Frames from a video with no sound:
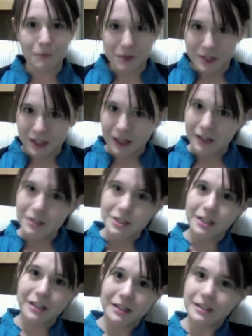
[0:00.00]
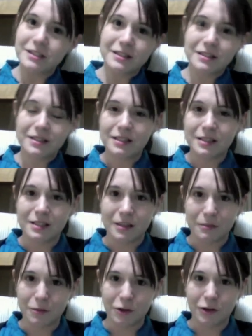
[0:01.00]
muzukashii,
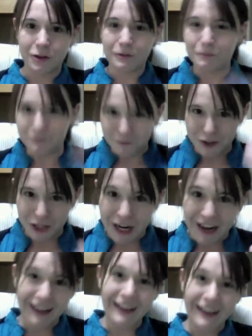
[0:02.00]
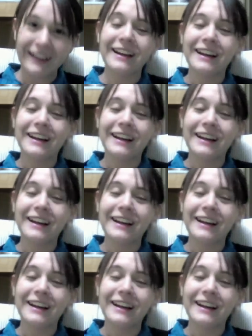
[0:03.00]
demo try."